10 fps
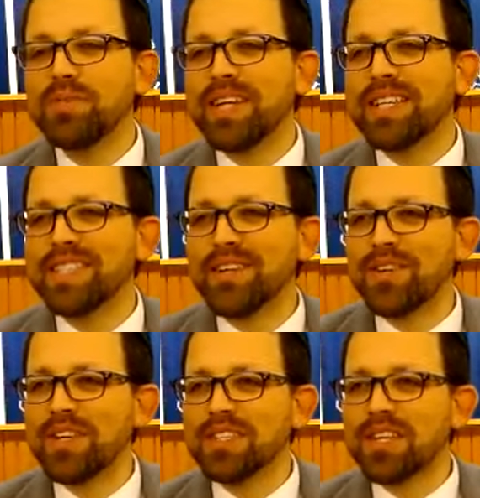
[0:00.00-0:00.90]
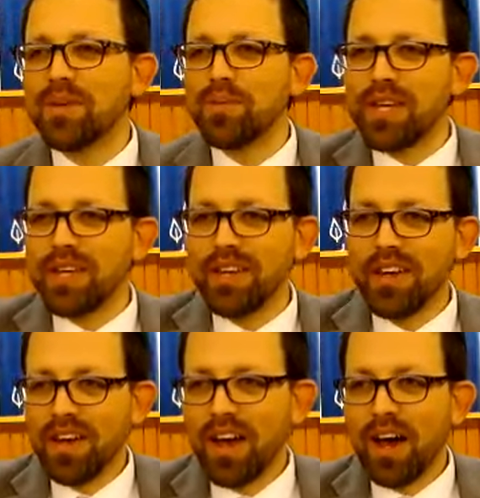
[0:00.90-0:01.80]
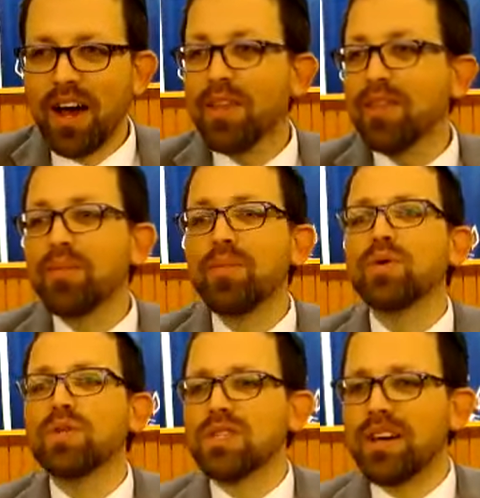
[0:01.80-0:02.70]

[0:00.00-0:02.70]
mean necessarily it's going to be the most,